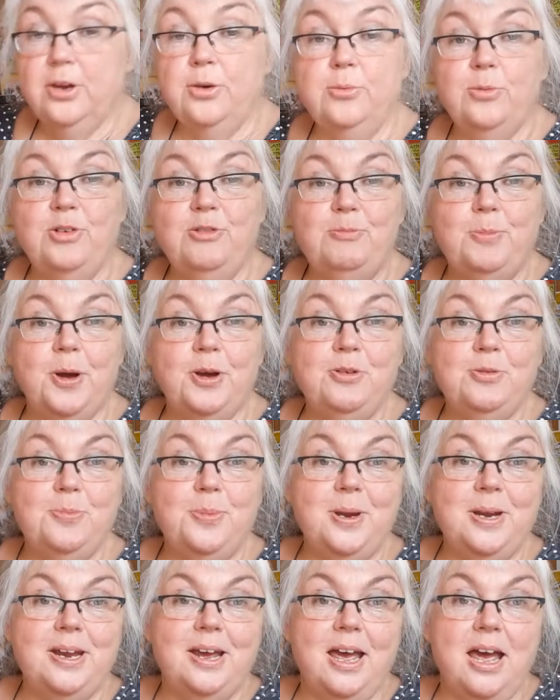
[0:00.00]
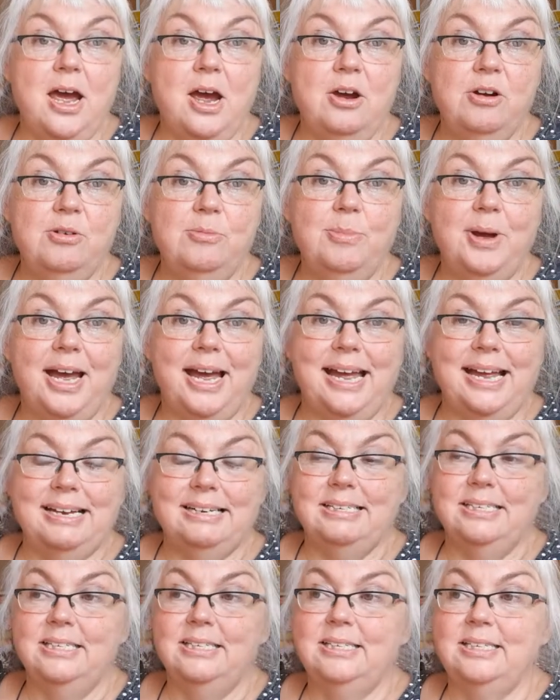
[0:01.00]
We've both been at home,
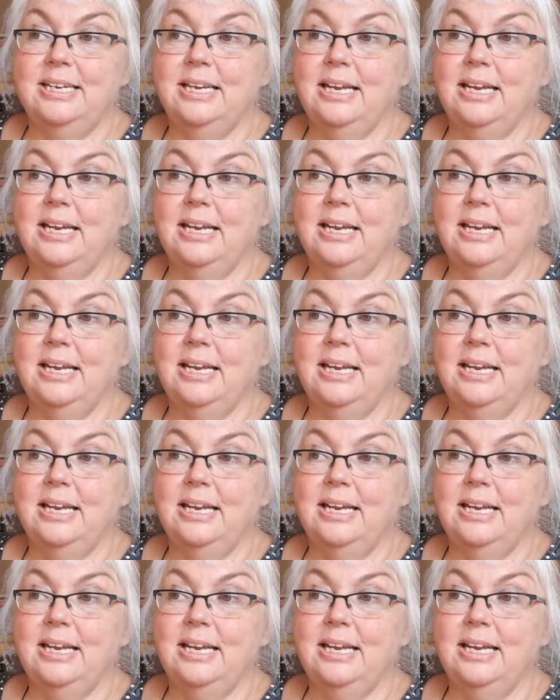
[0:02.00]
and